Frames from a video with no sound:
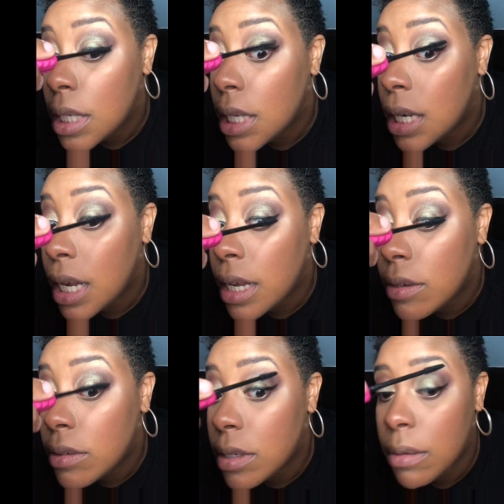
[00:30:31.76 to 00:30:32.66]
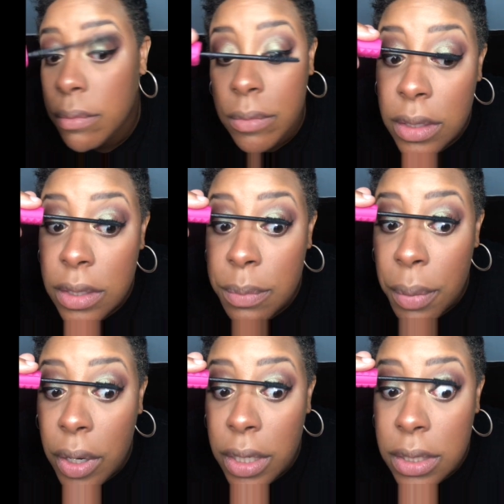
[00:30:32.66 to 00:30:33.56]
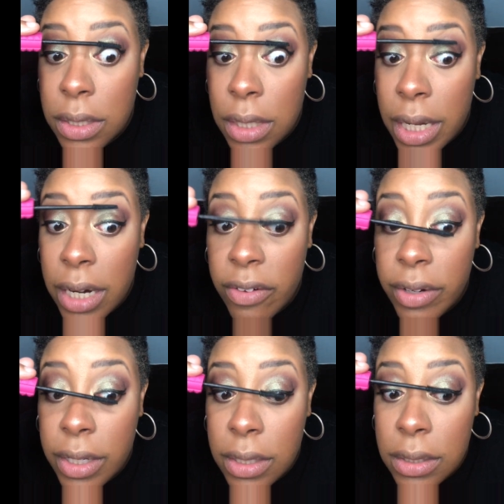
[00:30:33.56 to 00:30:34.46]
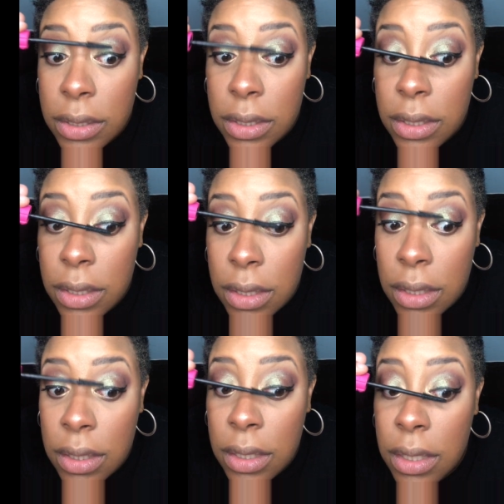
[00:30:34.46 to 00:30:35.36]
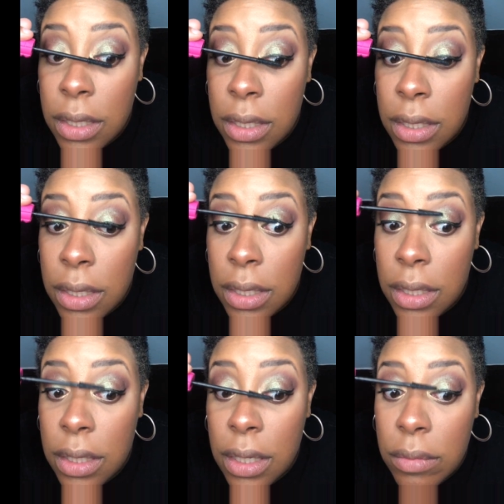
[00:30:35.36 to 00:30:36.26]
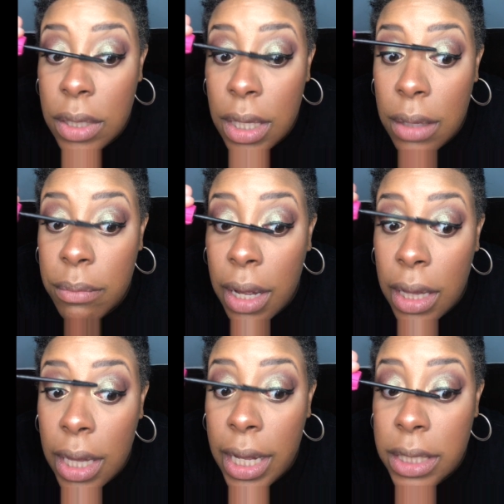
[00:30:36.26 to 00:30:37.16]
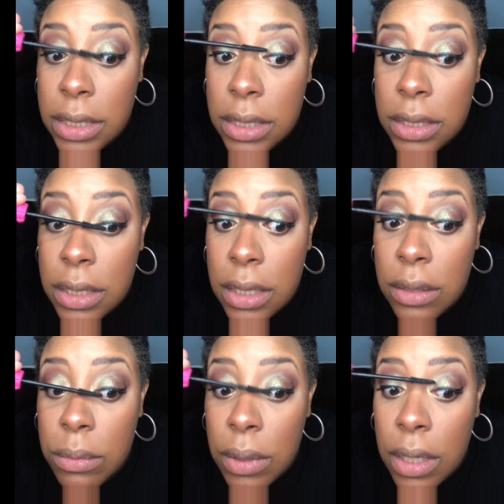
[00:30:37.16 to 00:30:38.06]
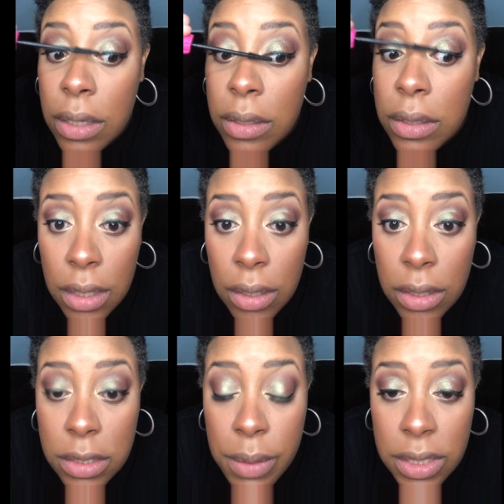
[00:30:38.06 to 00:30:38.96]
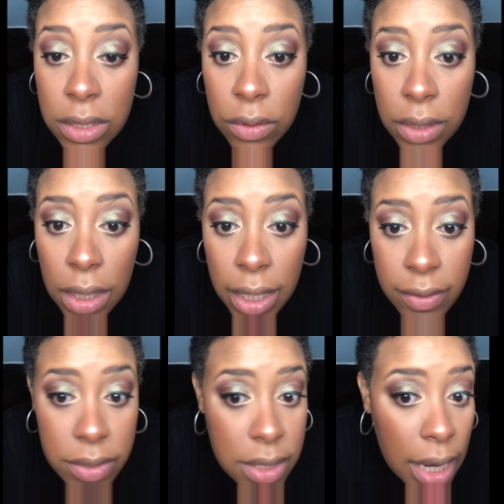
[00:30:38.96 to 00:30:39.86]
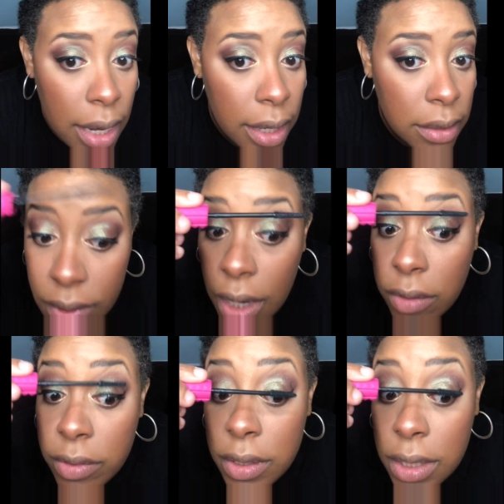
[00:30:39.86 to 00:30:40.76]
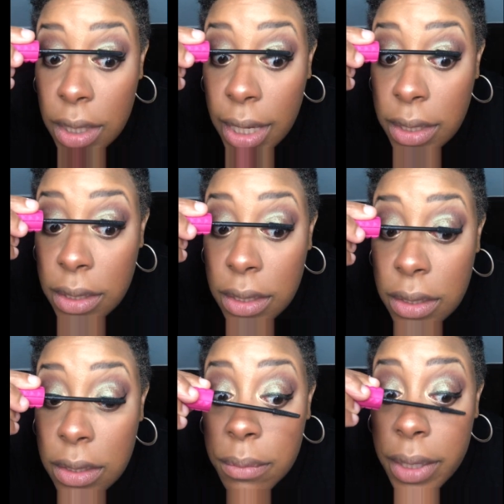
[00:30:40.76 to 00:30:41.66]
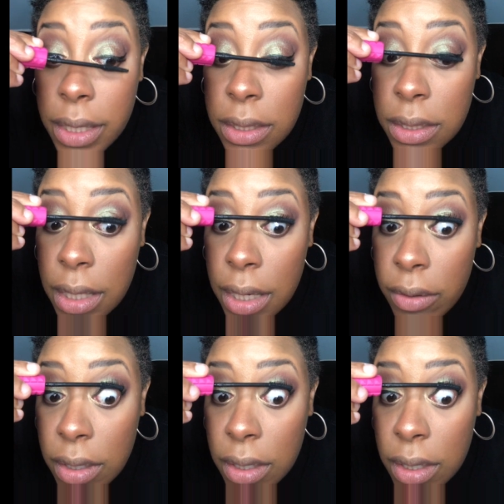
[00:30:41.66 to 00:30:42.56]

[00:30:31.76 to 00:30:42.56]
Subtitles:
And I have some sparse areas within my lashes as well, especially on the left side. I really like this mascara.